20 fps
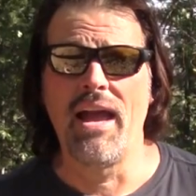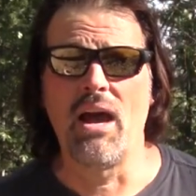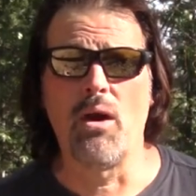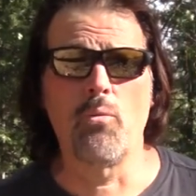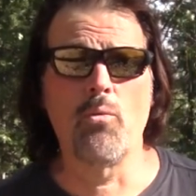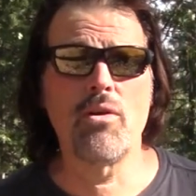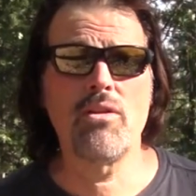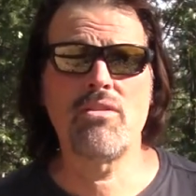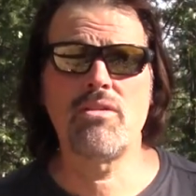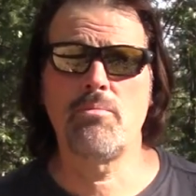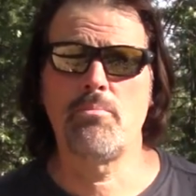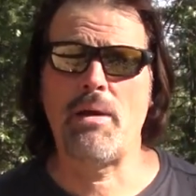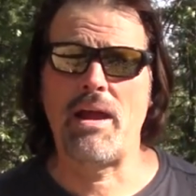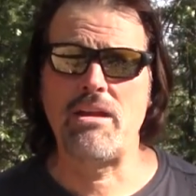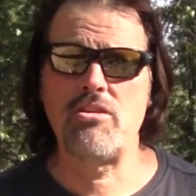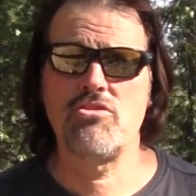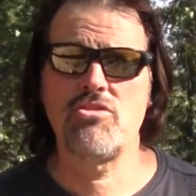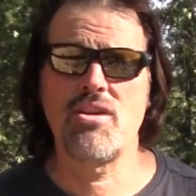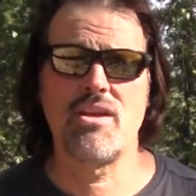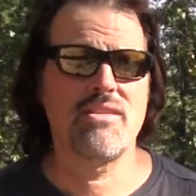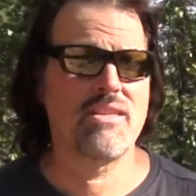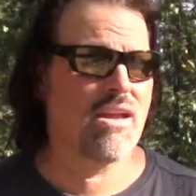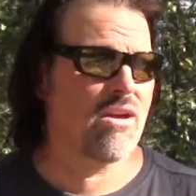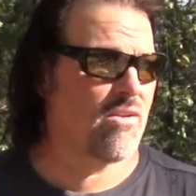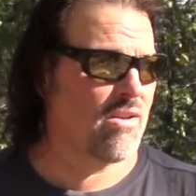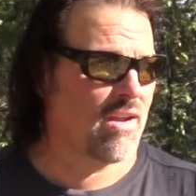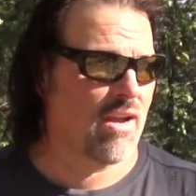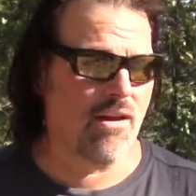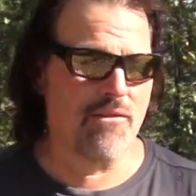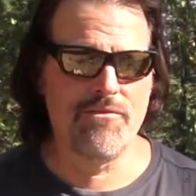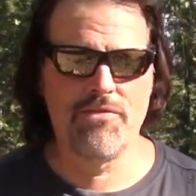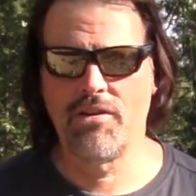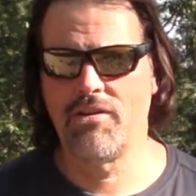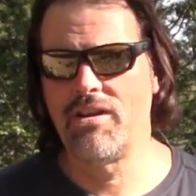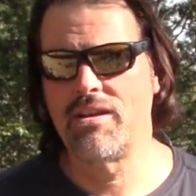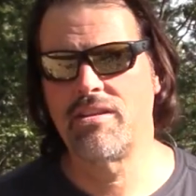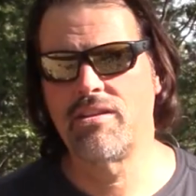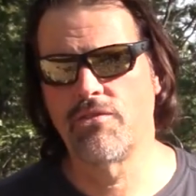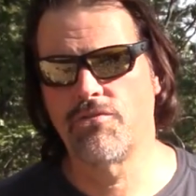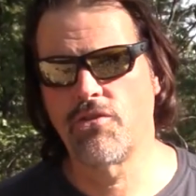And once the bite shut down, it got
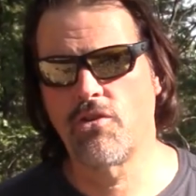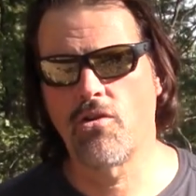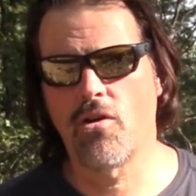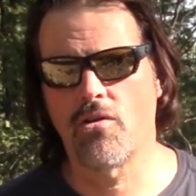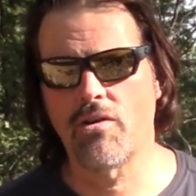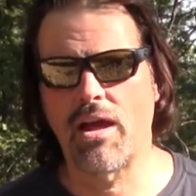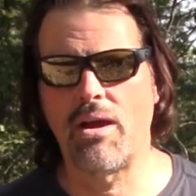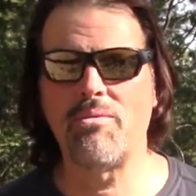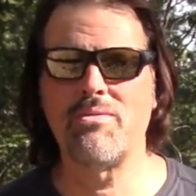very difficult.